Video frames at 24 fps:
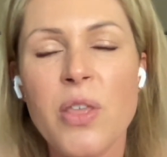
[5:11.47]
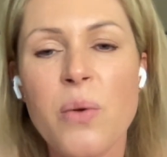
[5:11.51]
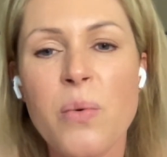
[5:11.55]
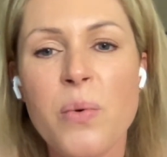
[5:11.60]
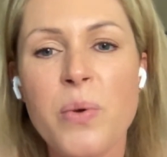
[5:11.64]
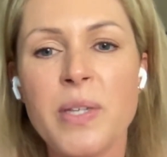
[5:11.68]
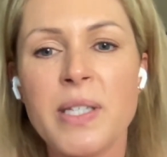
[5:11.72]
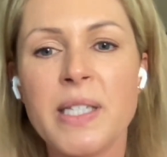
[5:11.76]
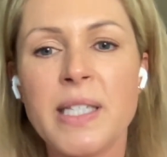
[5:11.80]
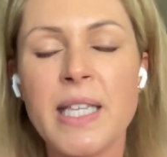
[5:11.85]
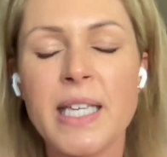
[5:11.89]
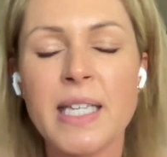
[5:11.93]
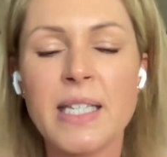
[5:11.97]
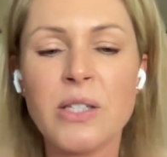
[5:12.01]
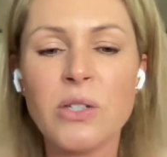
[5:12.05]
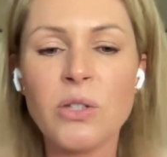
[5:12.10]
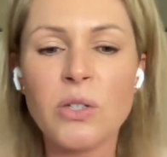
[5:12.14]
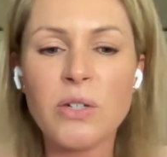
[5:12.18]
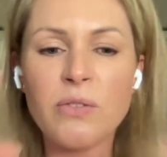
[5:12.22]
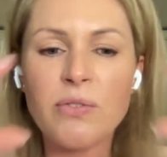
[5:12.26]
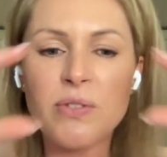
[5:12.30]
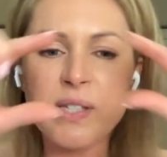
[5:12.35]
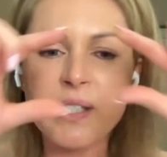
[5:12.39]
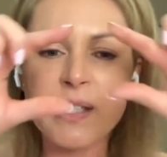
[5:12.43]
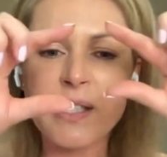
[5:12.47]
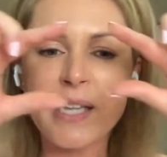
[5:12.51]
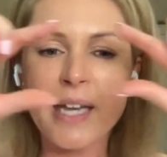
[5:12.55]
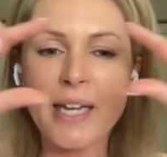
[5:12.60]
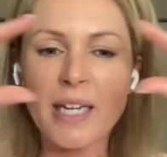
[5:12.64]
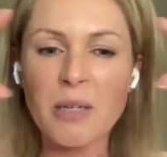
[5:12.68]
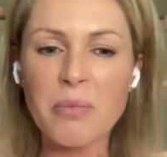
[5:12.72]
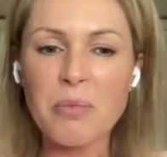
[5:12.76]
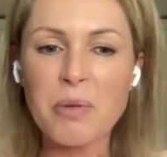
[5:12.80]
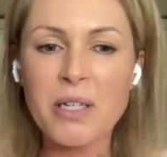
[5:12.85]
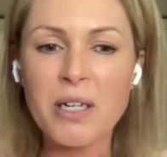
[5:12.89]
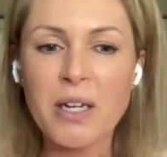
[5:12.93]
was this sort of
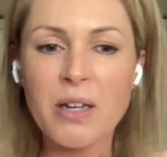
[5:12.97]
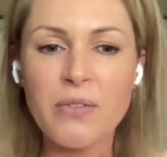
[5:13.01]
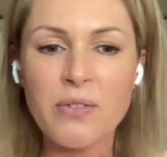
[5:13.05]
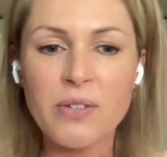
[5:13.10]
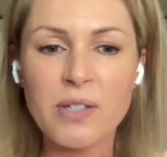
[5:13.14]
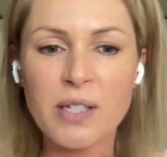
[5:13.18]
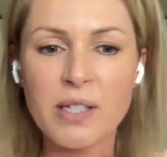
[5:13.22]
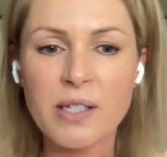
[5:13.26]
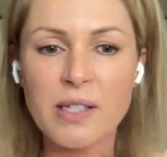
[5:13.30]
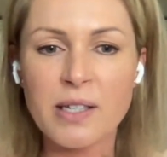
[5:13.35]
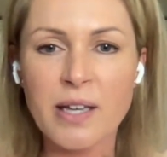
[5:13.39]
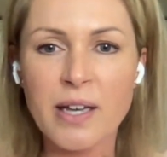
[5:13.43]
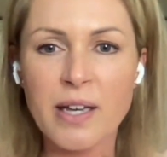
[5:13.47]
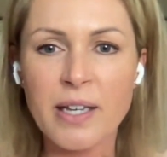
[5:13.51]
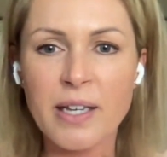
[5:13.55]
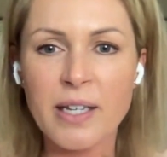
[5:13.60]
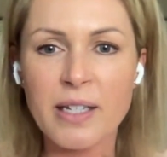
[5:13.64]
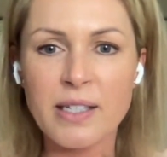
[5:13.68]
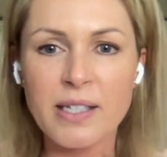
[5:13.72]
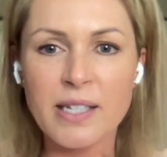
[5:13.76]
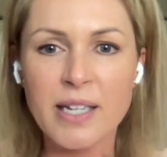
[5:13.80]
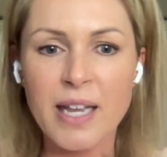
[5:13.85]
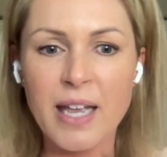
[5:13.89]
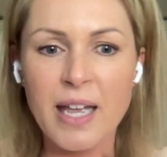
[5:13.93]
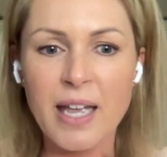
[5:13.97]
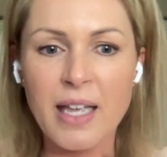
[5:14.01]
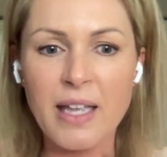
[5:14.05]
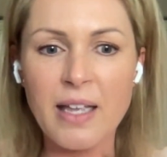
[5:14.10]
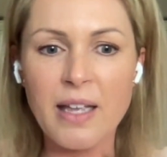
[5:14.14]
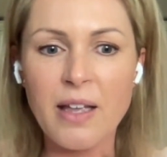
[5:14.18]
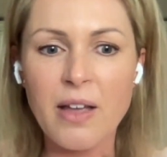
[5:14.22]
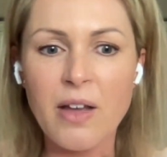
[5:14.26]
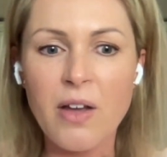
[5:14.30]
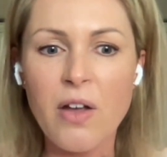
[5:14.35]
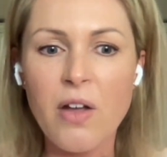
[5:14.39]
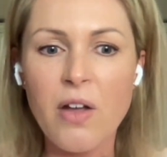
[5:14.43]
segment of society